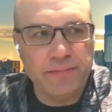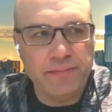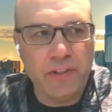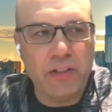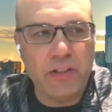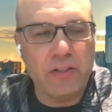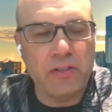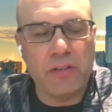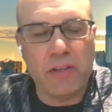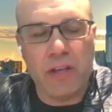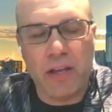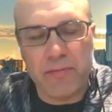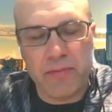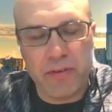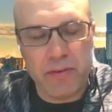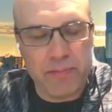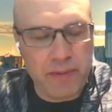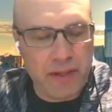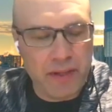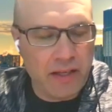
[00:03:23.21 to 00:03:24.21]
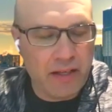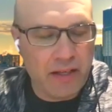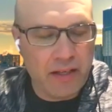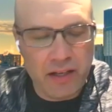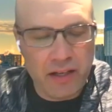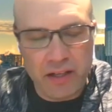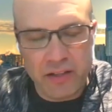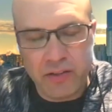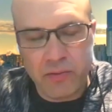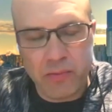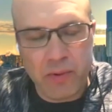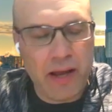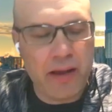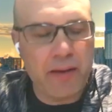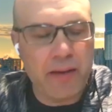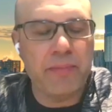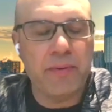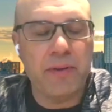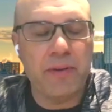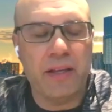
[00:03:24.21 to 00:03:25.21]
you can do the MVP on the
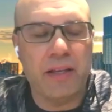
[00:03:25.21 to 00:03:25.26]
web,